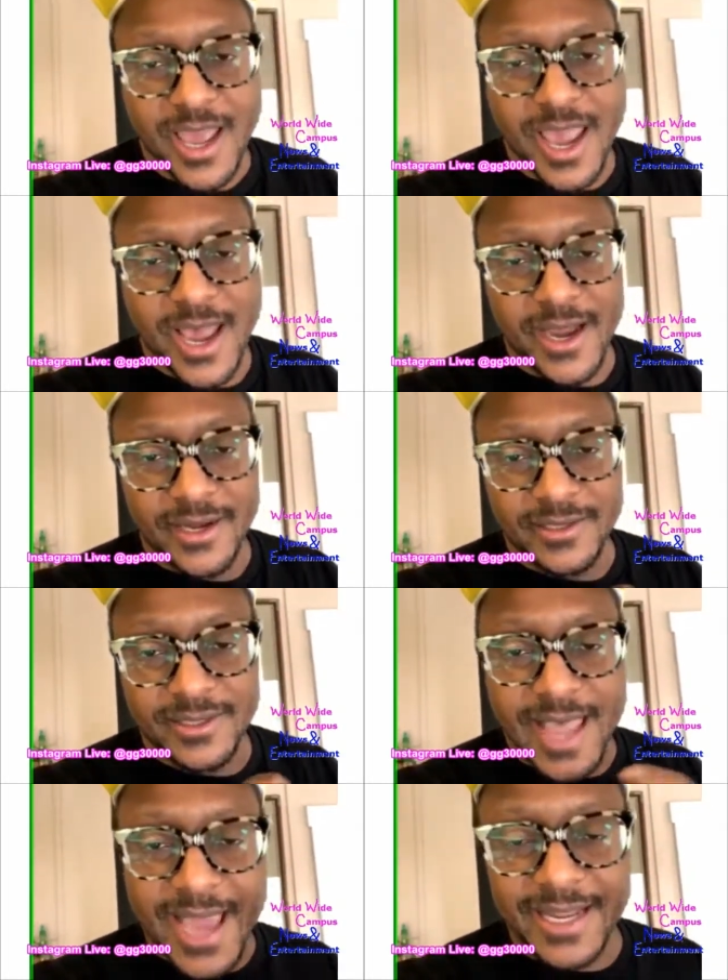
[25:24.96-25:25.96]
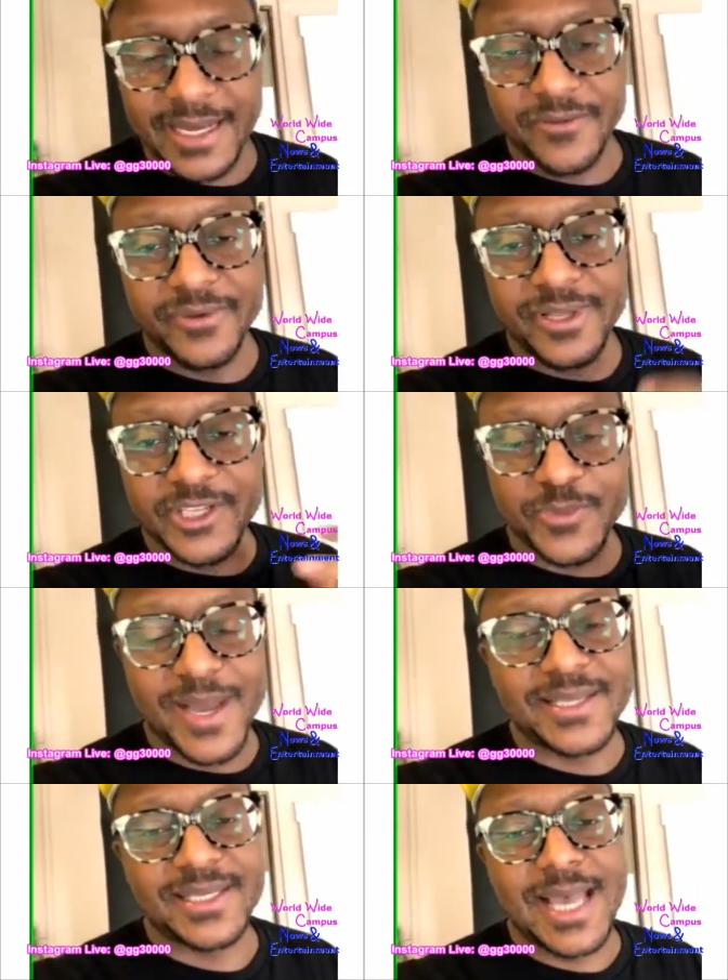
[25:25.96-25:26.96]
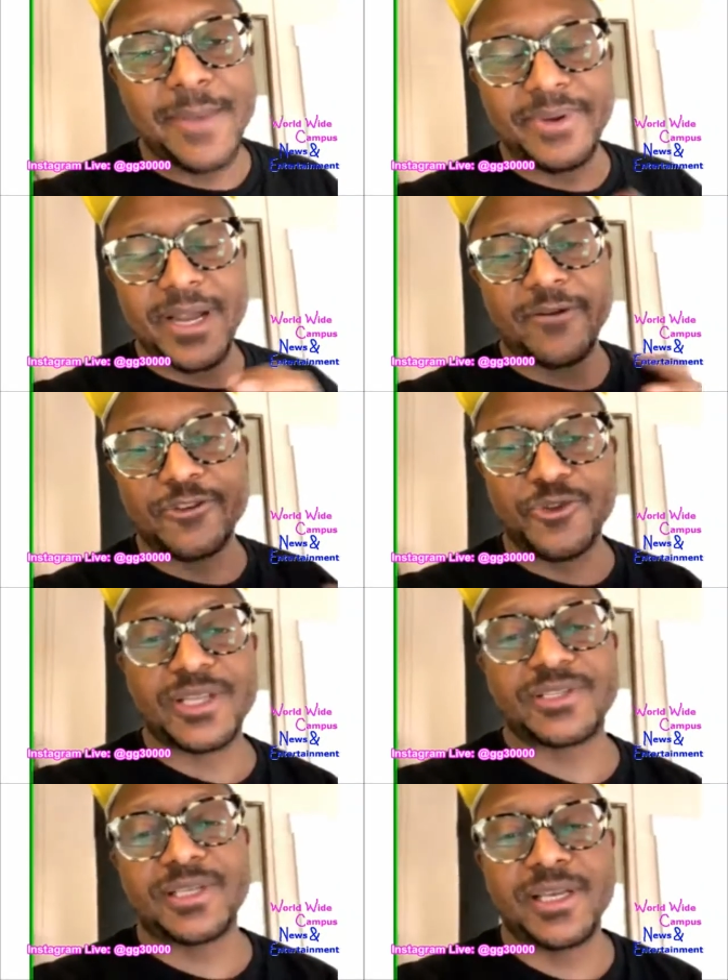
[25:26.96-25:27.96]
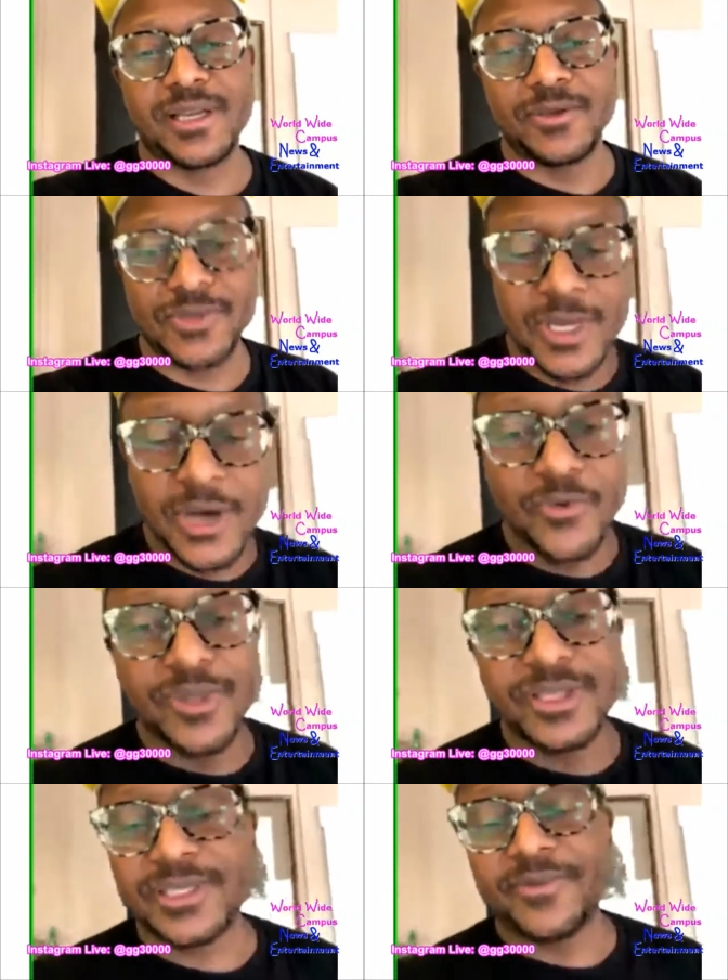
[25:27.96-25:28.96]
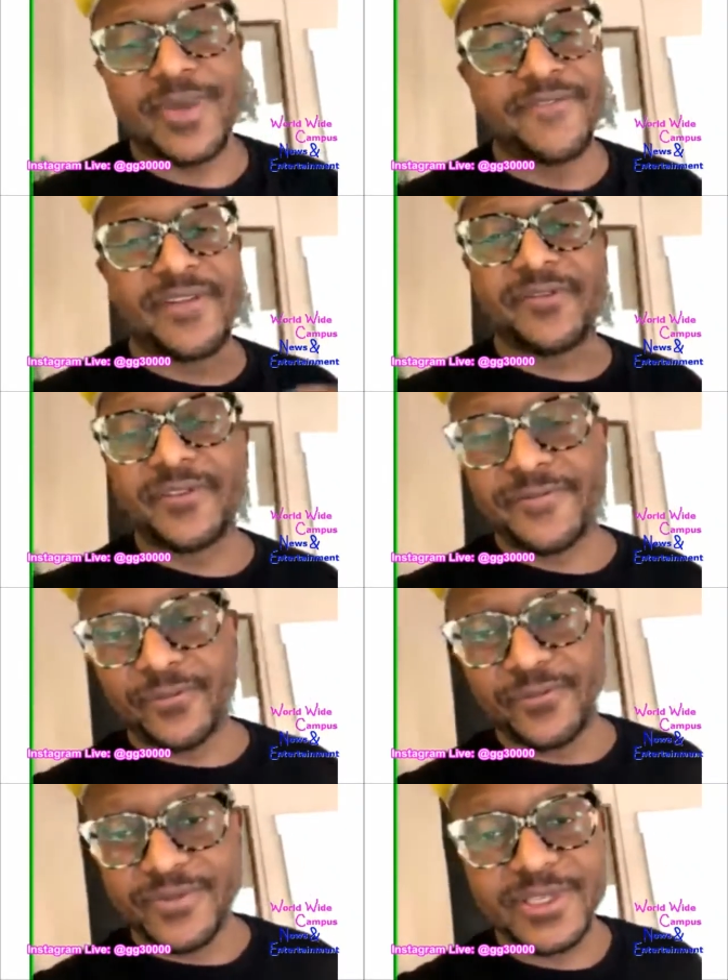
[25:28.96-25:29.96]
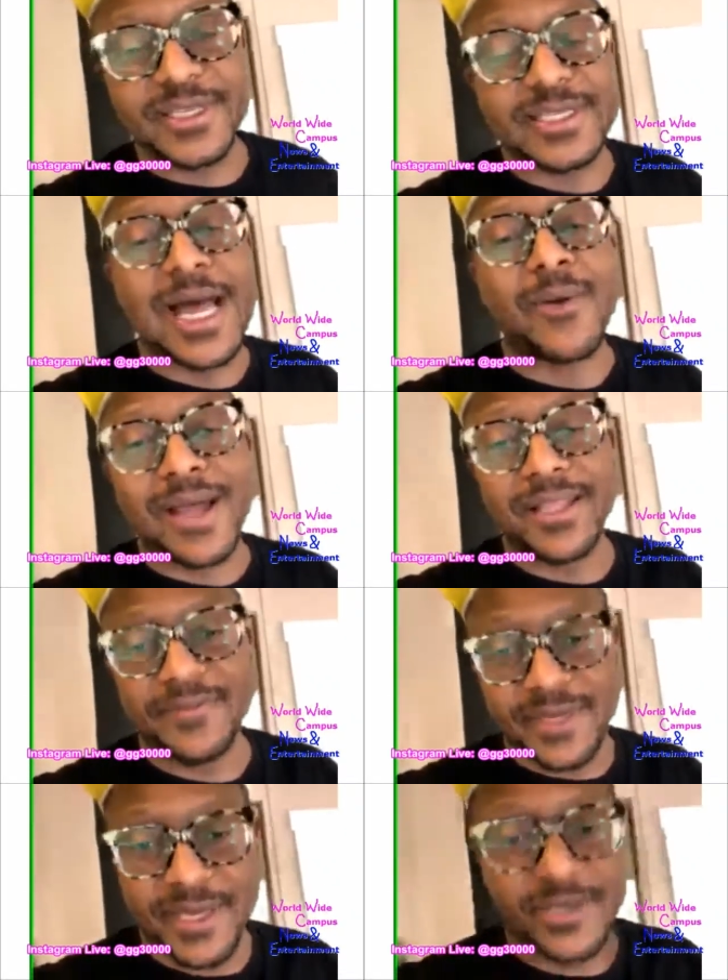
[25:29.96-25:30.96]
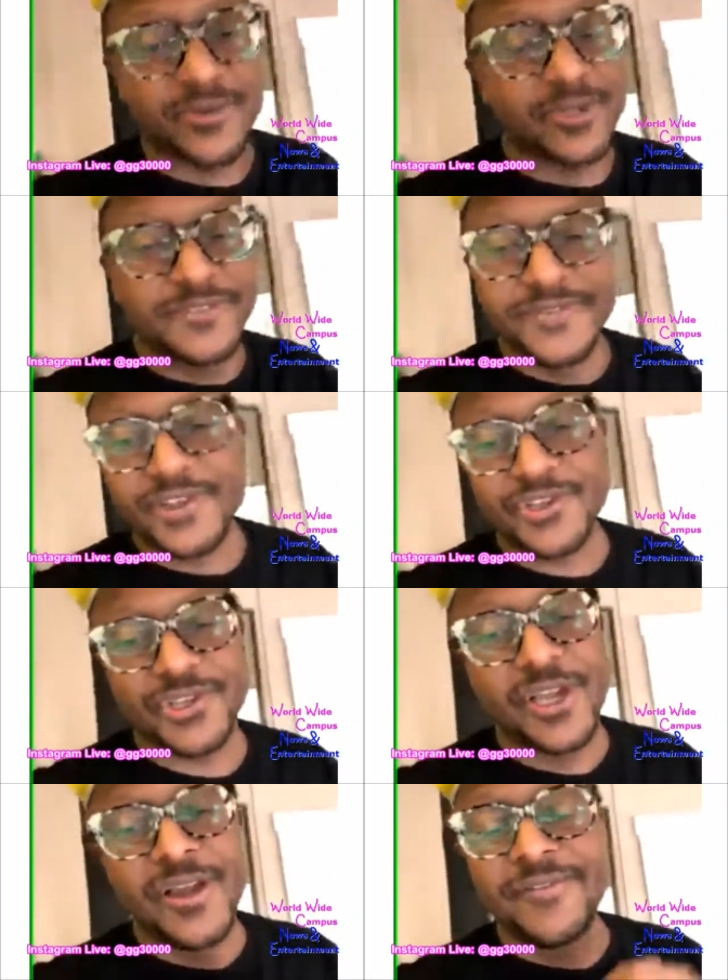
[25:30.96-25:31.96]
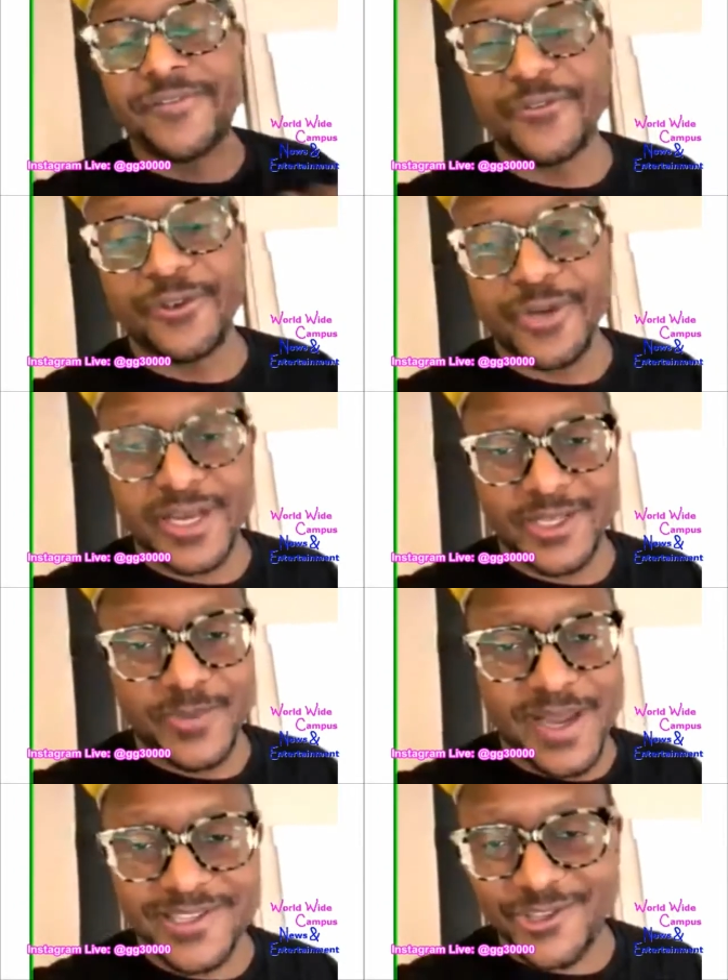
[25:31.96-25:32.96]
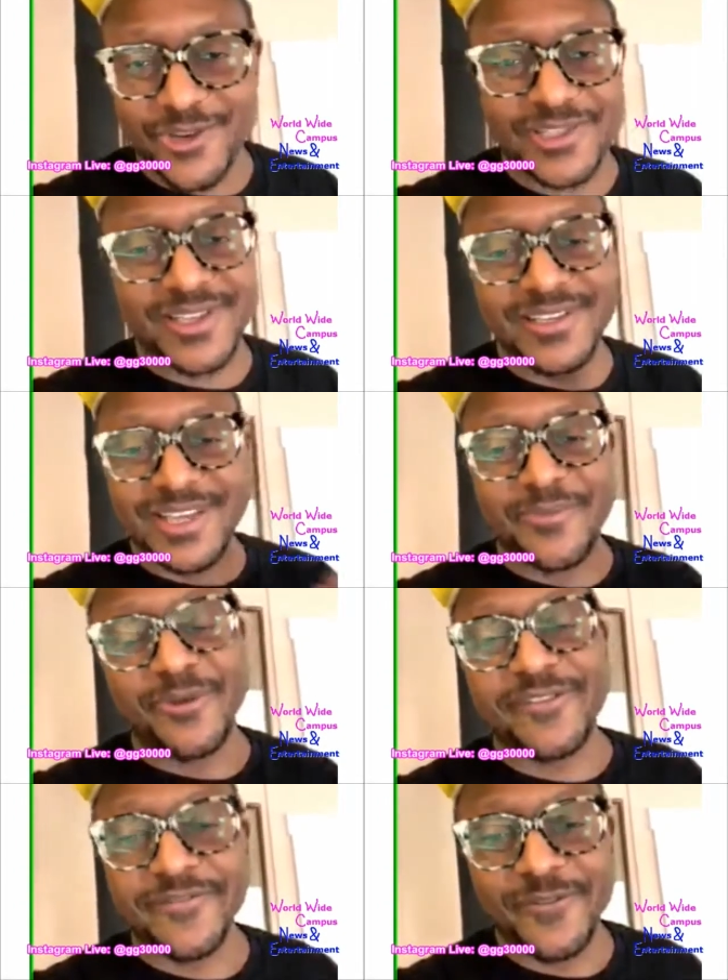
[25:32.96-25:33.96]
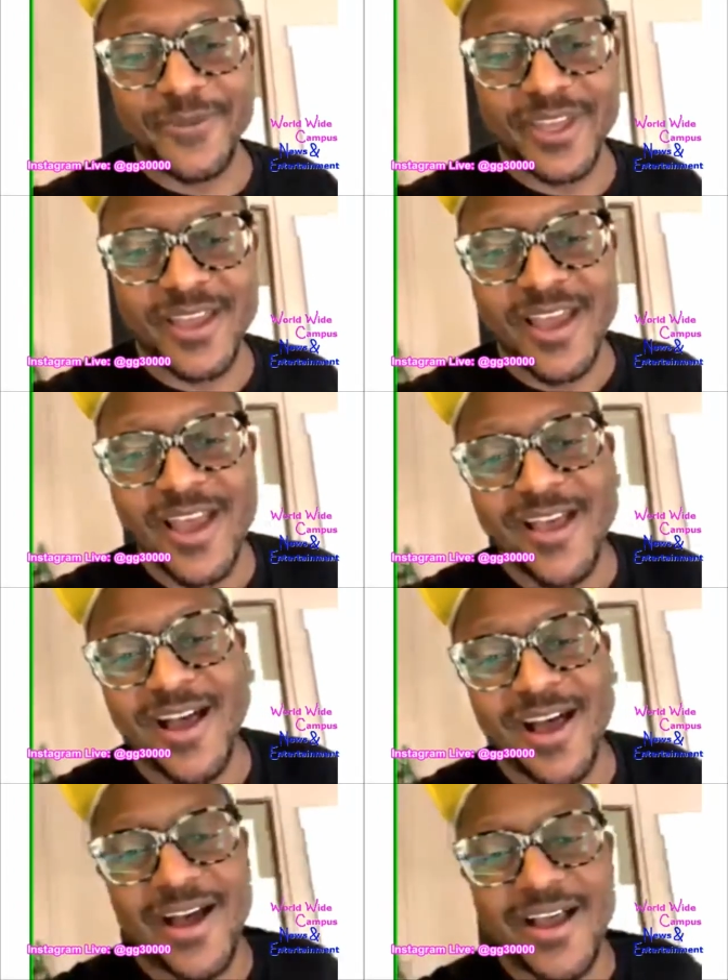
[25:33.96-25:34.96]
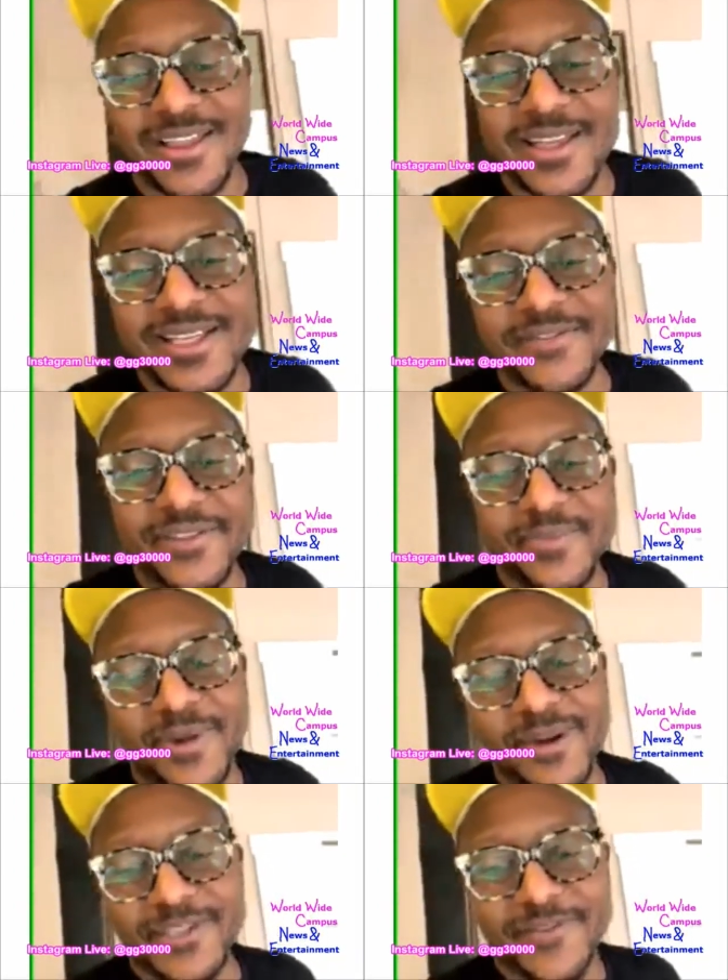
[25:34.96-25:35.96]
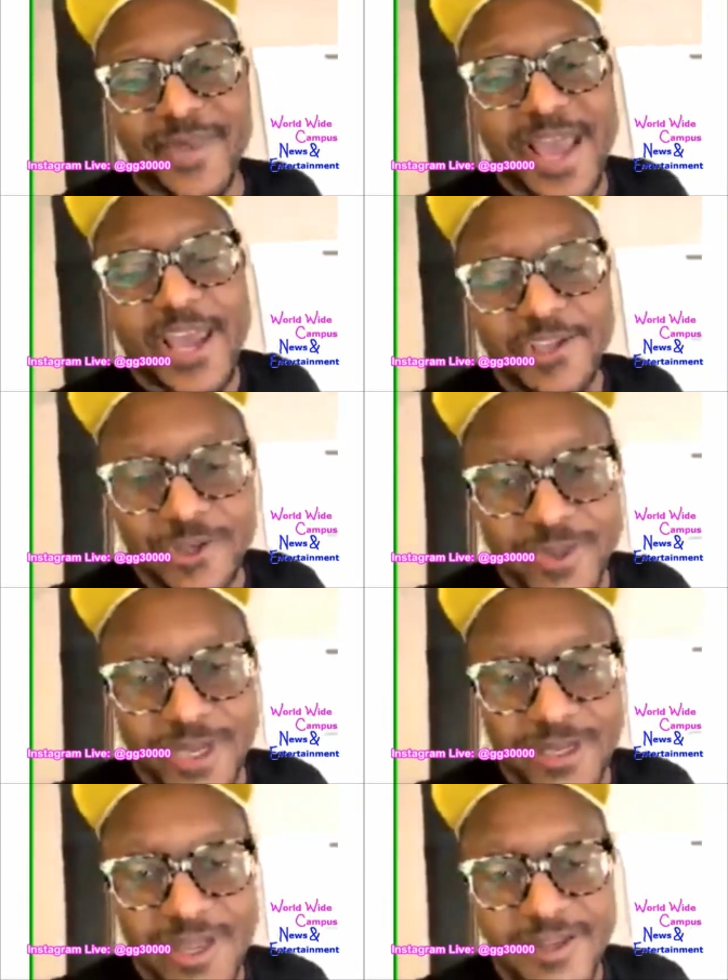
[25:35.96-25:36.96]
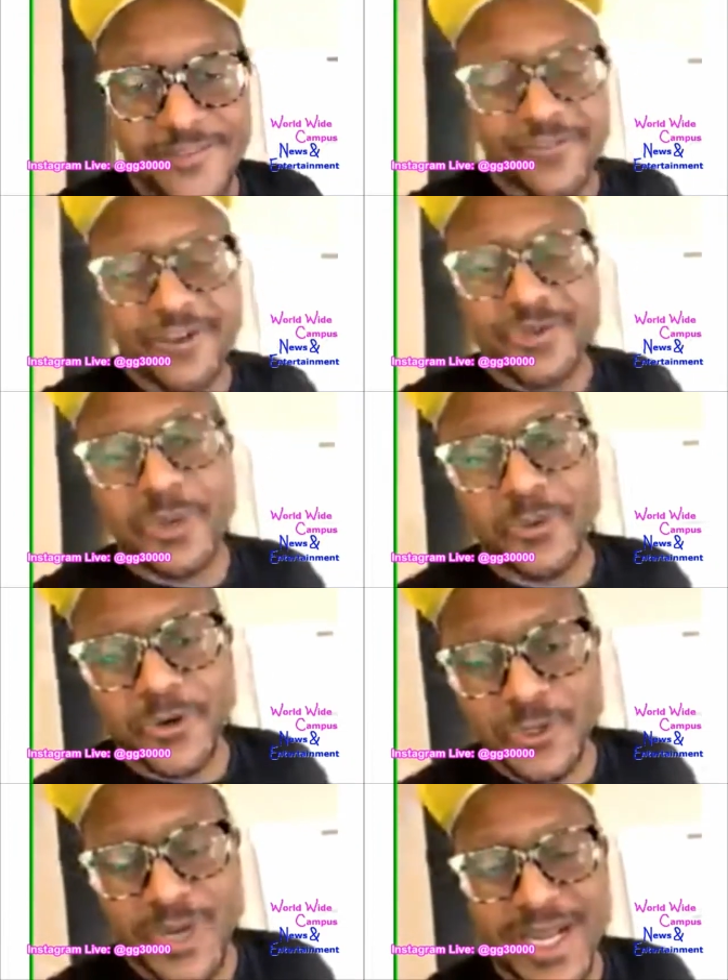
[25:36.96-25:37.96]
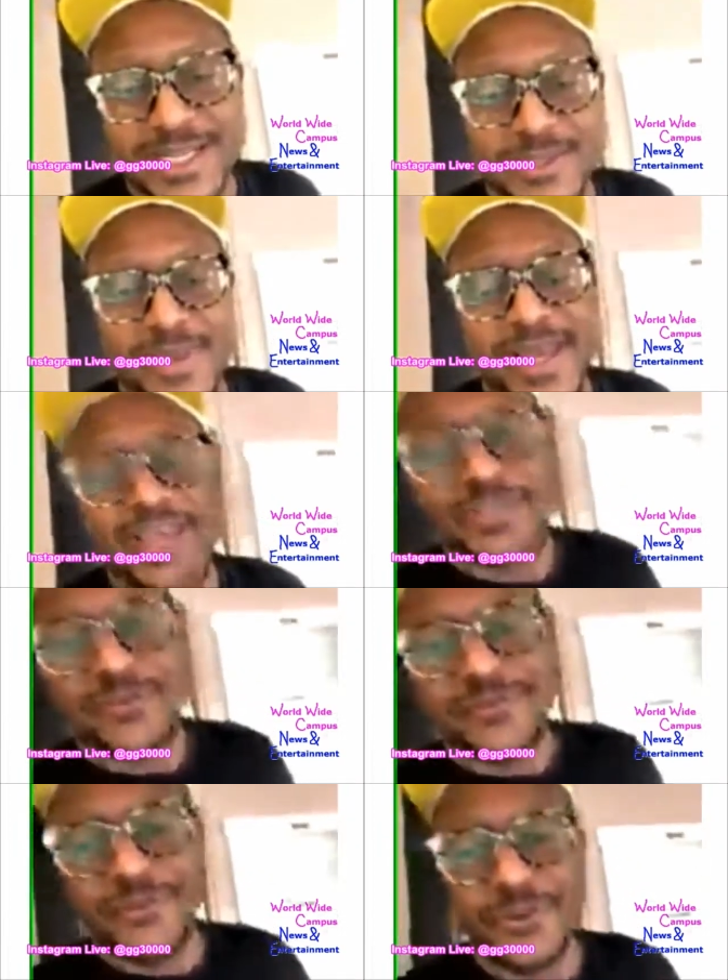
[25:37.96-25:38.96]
And they had like a really spicy habanero dressing, and it was really some of my favorite. It's how I love to eat: grilled fish, fruit, and a spicy dressing is like perfect for me. And then definitely parts of my Haitian meal for Restaurant Wars, where I got to make Haitian food.